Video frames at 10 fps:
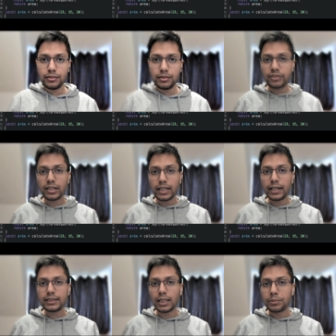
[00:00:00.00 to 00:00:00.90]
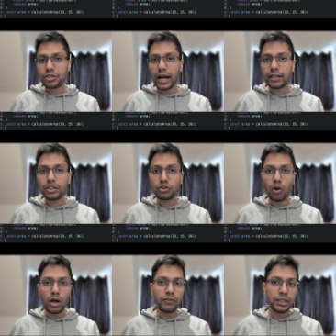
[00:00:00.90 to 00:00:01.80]
After that, subtract is
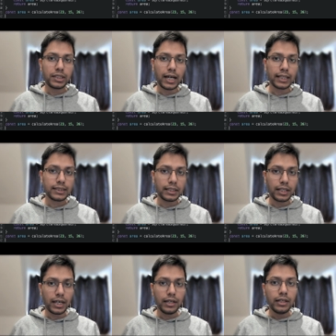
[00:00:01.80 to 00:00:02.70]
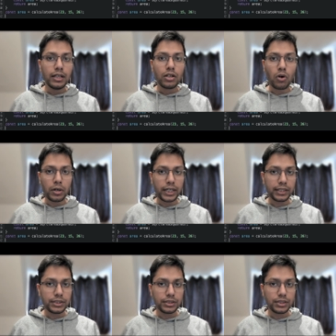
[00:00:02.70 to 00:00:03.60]
called with S and A,
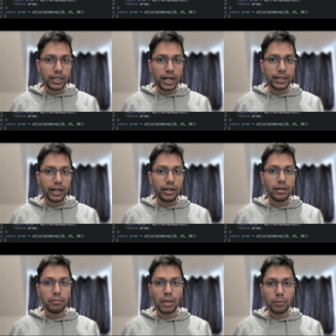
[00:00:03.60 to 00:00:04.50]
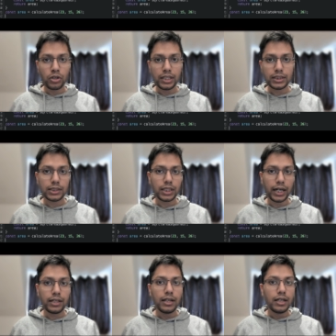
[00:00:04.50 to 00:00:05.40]
context is created, memory is
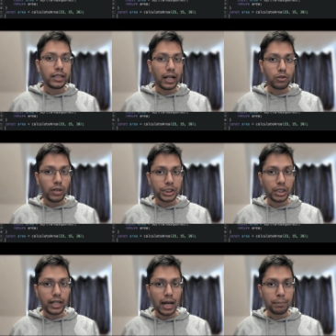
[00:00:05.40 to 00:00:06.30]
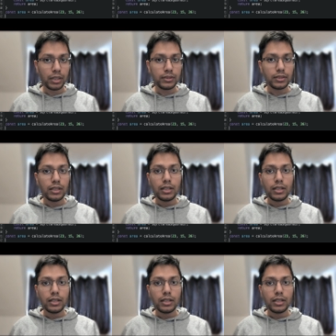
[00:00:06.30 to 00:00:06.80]
assigned, calculation happens,